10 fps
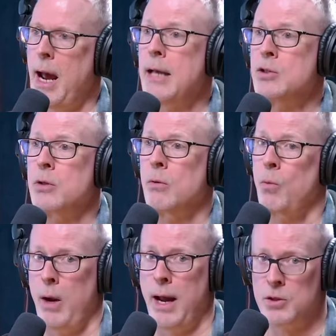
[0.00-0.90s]
as
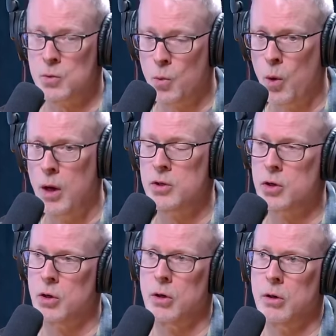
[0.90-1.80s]
was
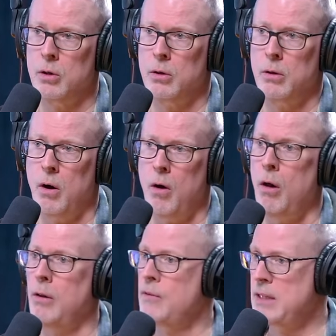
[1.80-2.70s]
her
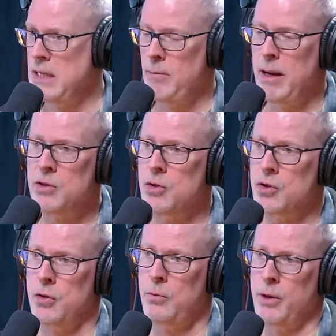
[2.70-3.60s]
all of the teammates who
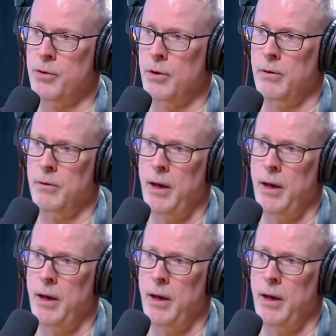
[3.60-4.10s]
stood with her.